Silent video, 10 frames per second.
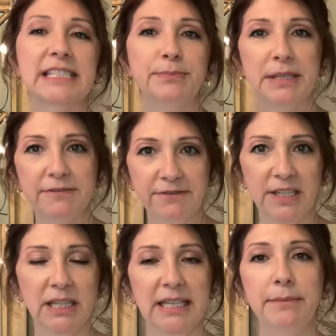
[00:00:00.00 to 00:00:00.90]
been
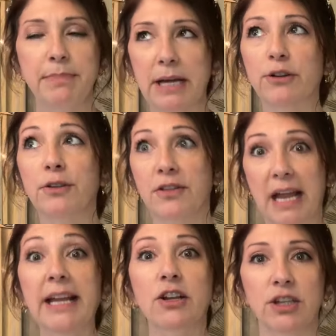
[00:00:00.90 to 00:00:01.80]
feeling better,
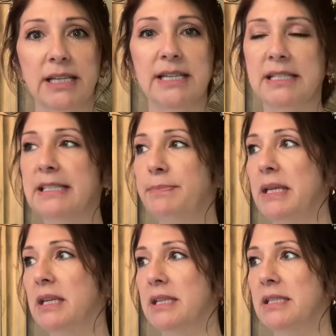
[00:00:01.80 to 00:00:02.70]
thank goodness,
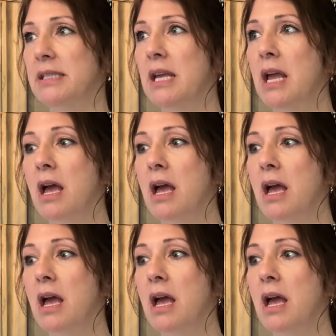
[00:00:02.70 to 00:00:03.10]
because